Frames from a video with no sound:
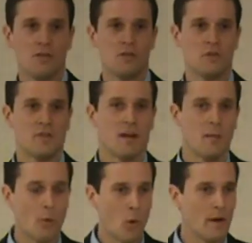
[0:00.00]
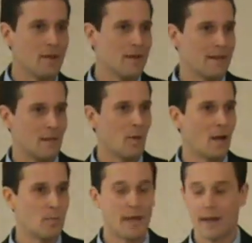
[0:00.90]
issues that are important, like the
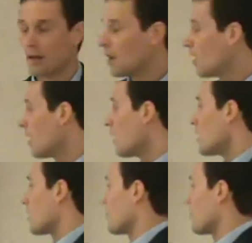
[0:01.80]
pipeline. The